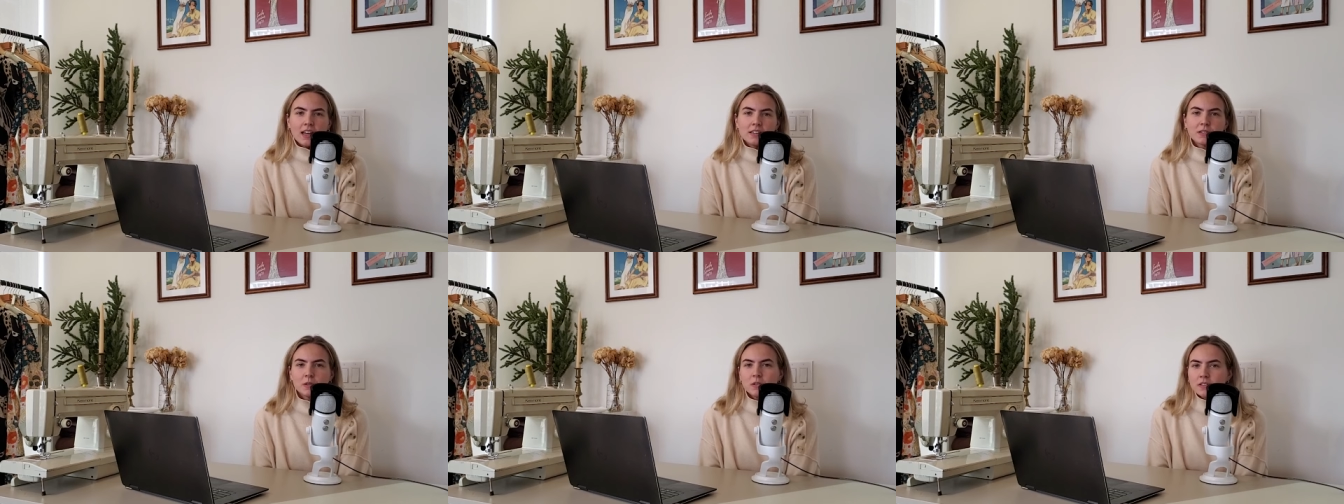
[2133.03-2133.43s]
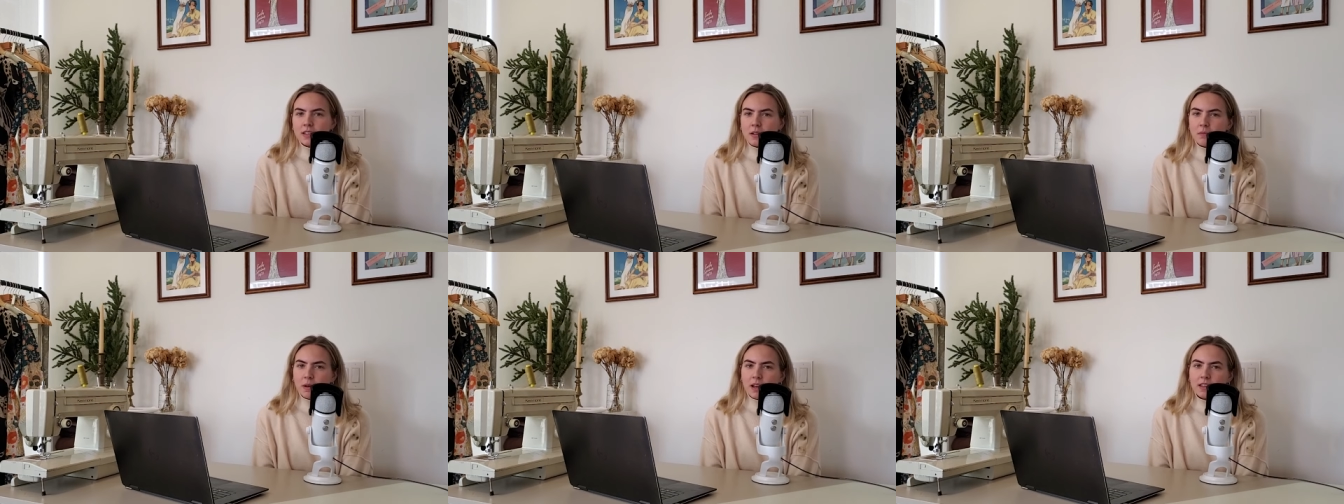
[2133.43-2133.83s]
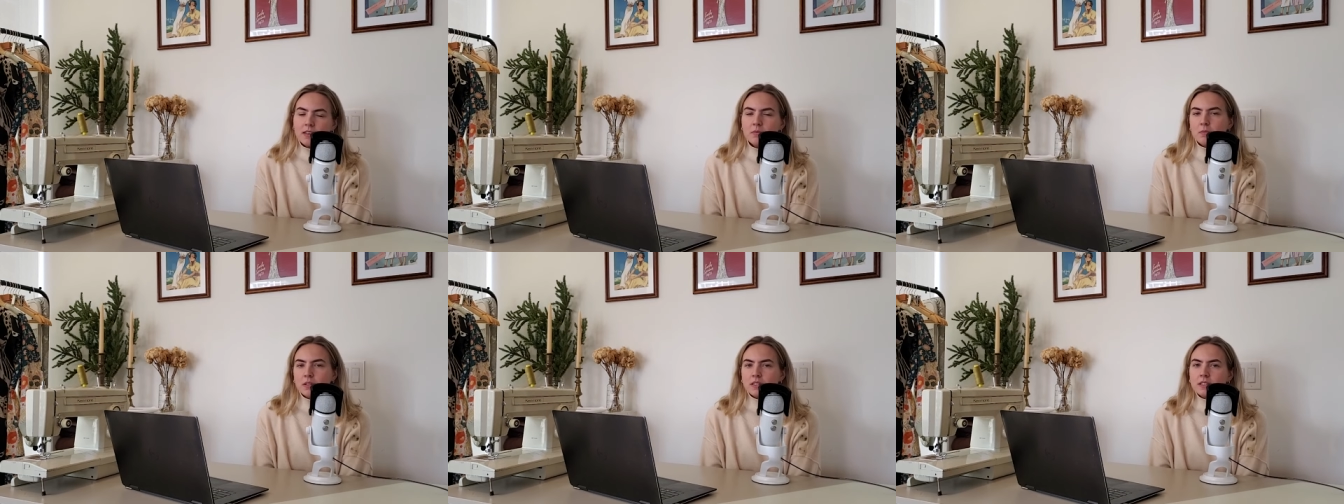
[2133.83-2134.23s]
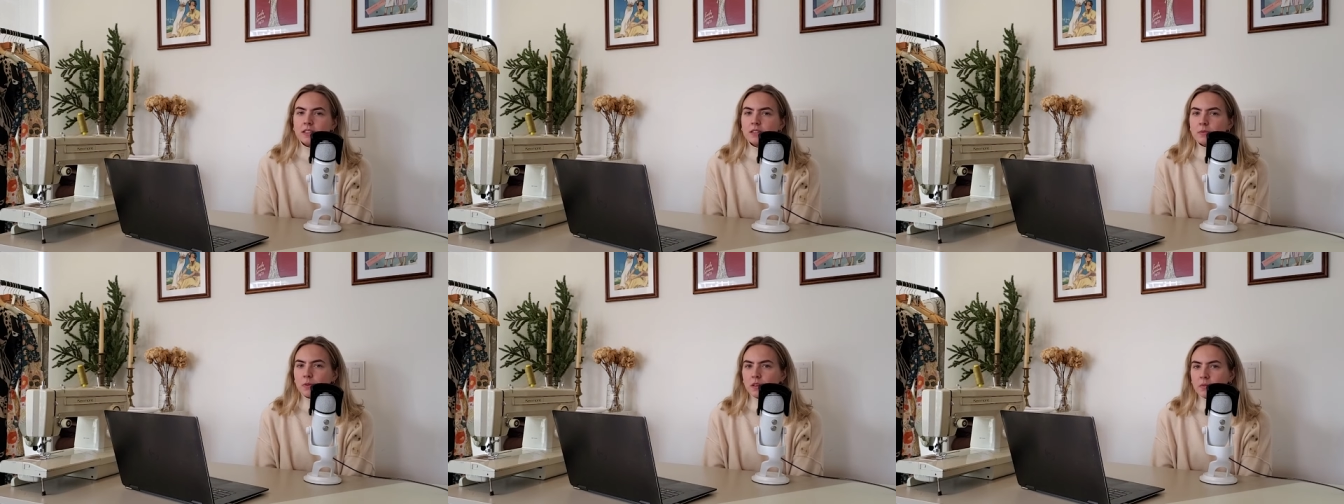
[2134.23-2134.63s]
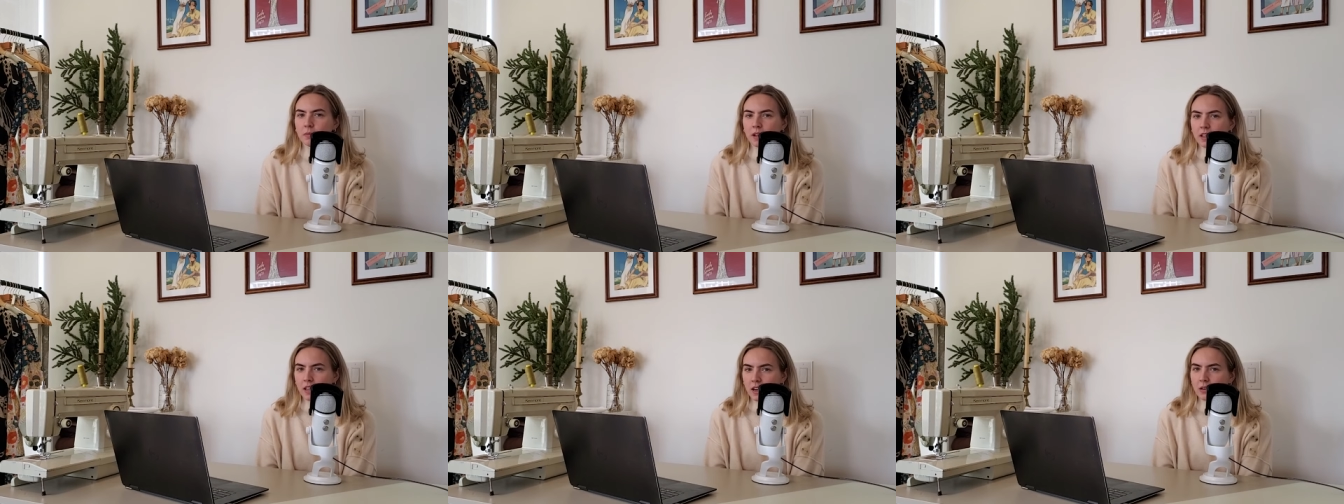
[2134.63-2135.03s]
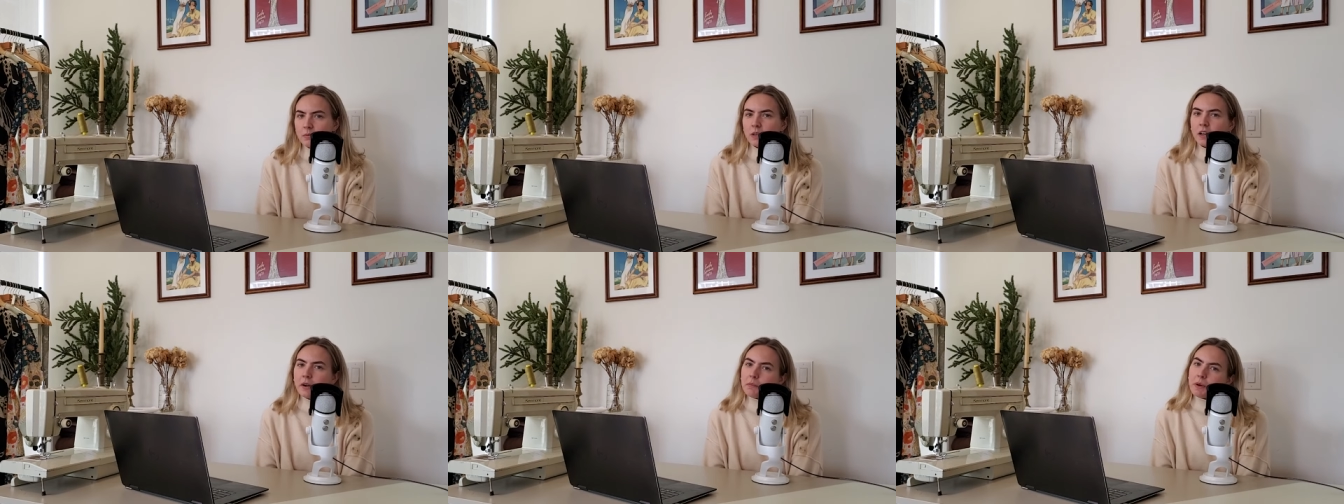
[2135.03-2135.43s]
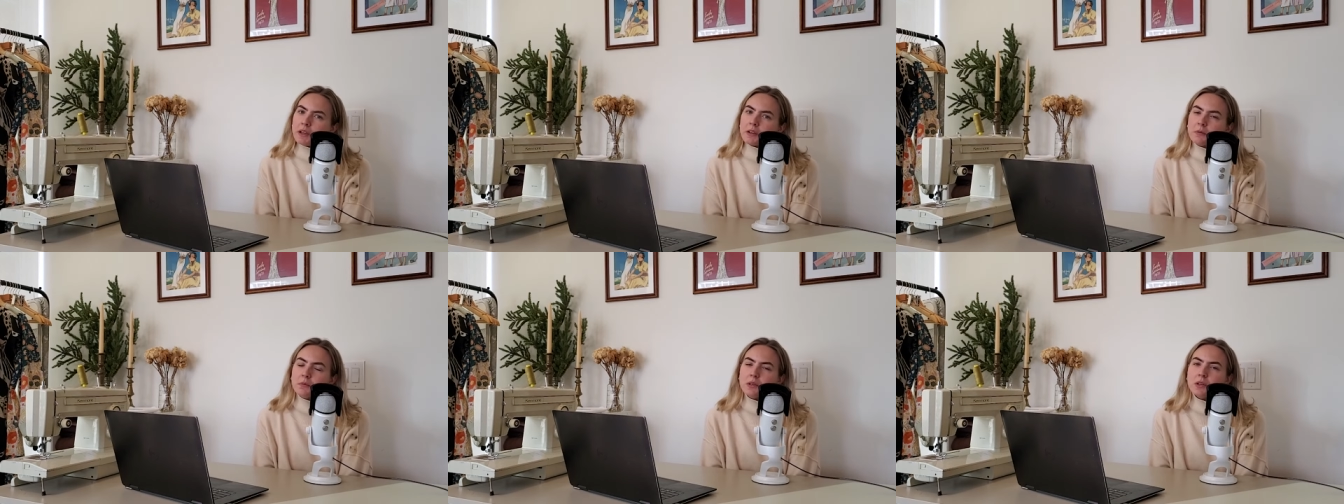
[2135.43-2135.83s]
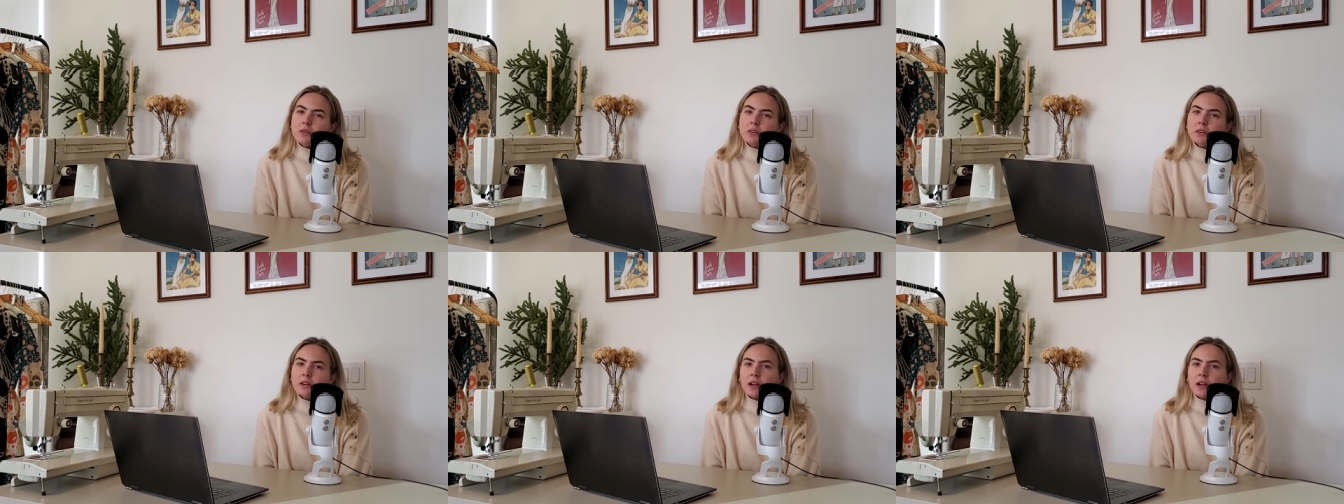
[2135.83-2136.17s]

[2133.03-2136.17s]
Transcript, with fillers: As soon as I'm back in business with my camera and my computer,